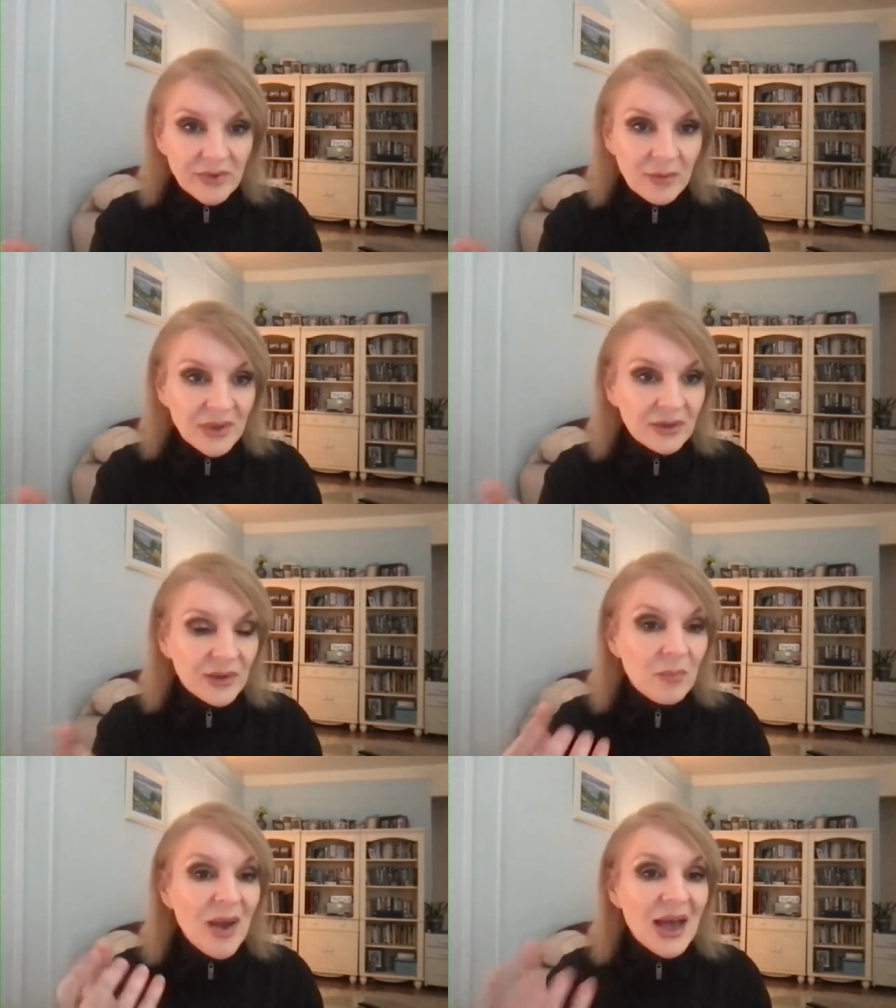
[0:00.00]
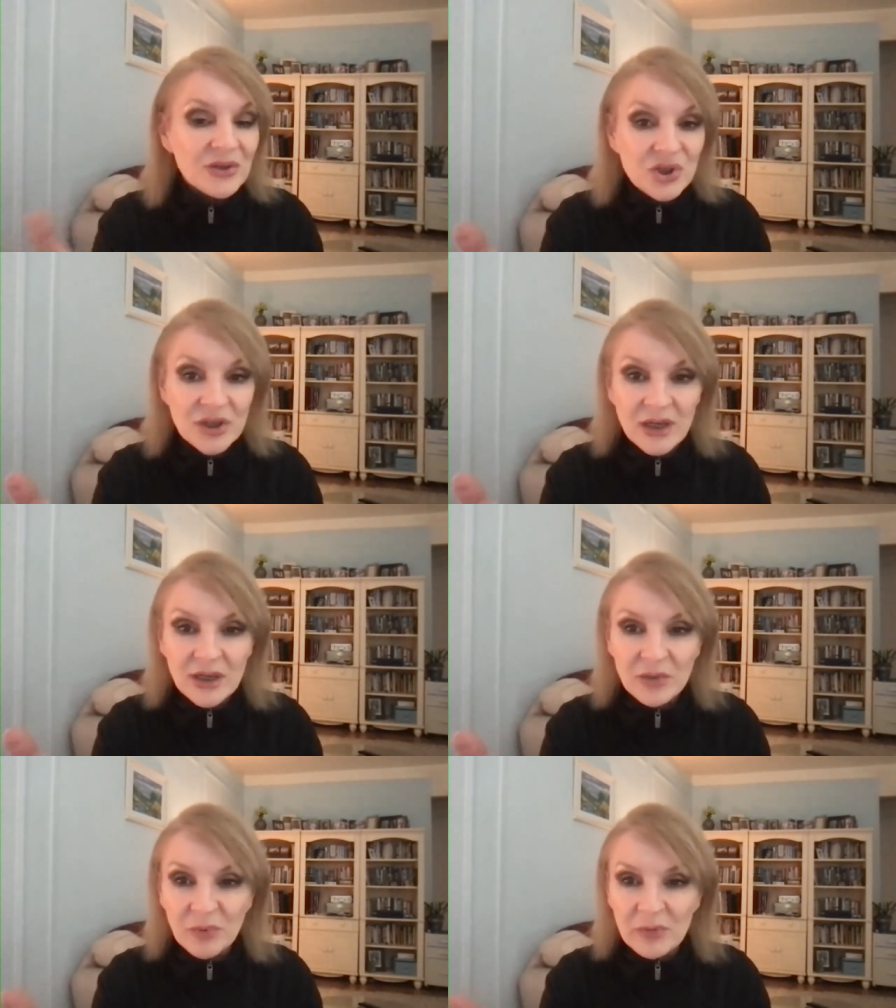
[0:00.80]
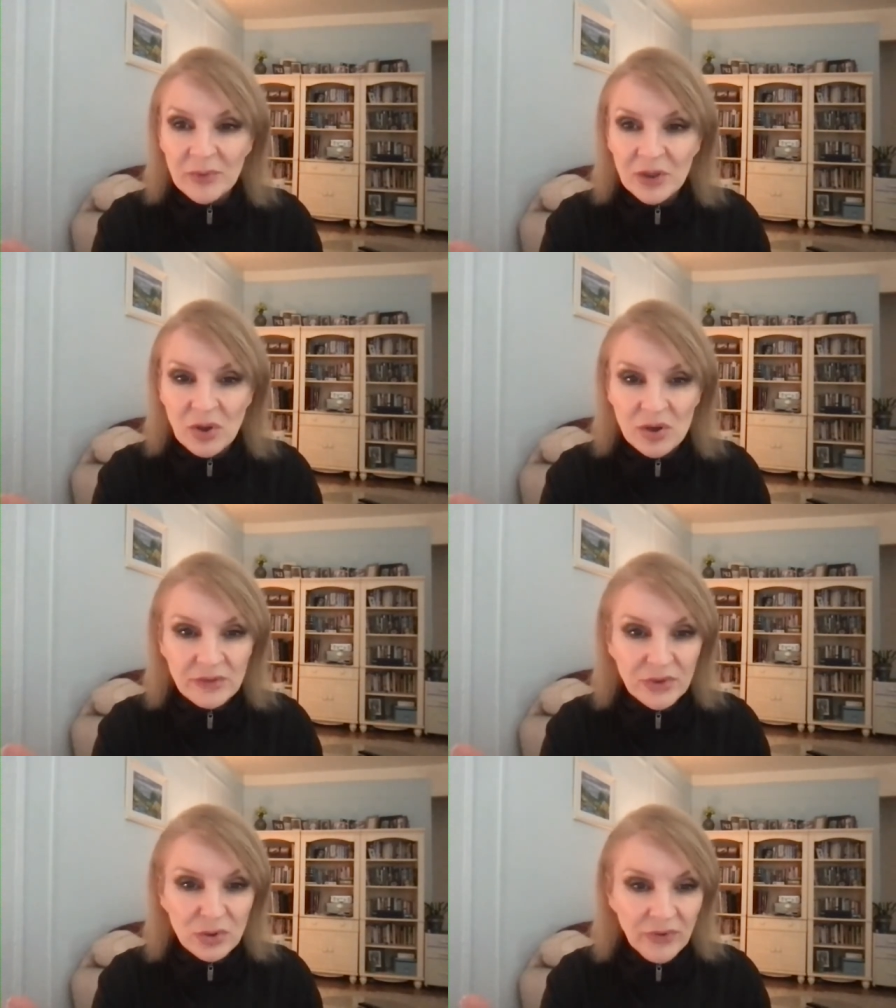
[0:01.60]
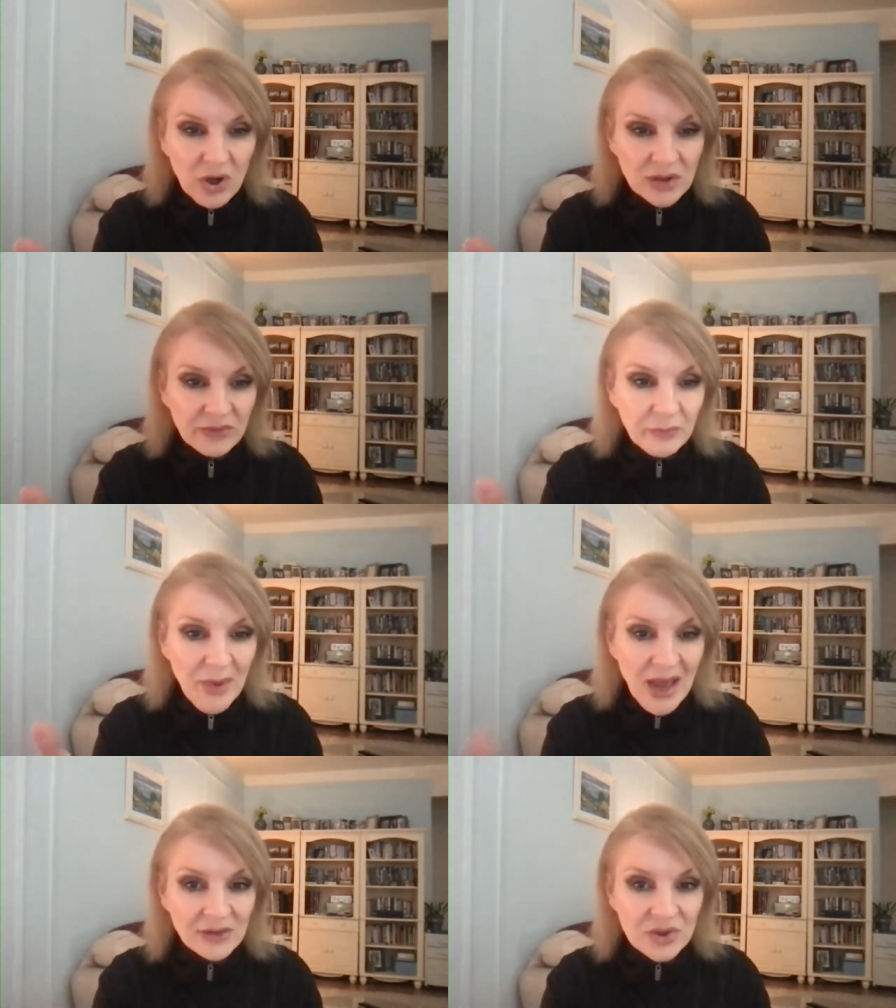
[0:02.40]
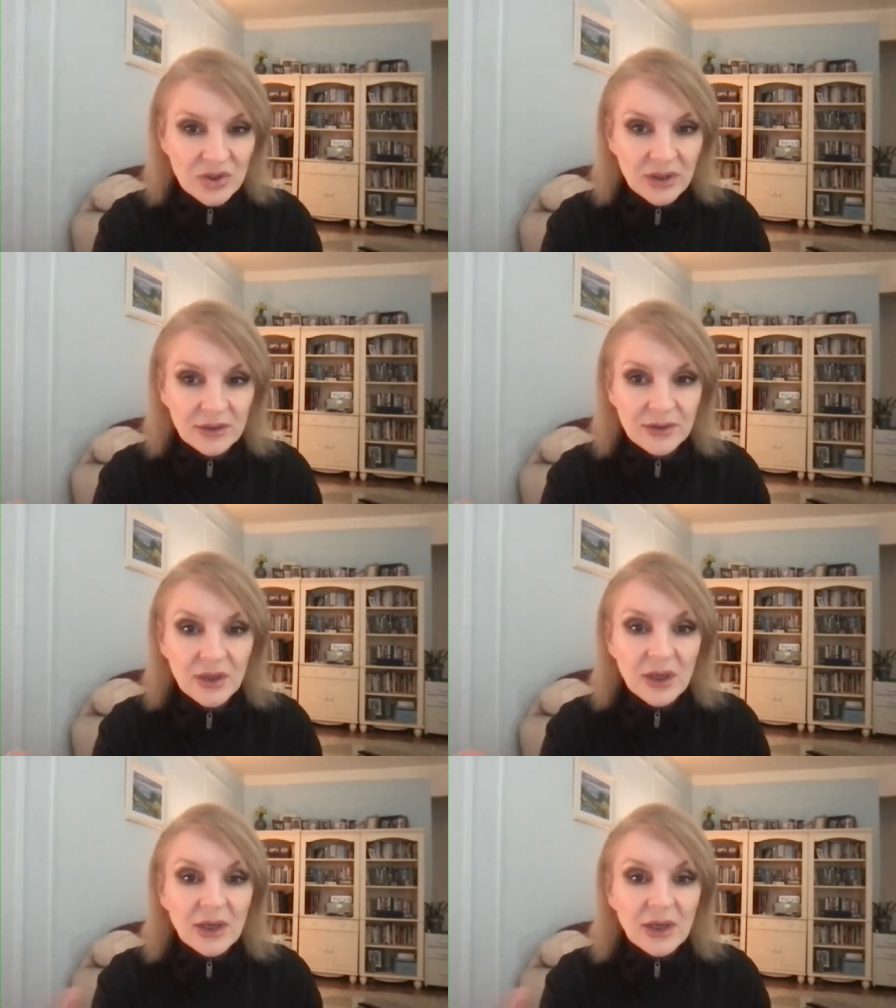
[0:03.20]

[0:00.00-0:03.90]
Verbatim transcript: I mean, the banshee, you probably a lot of you have heard of banshees.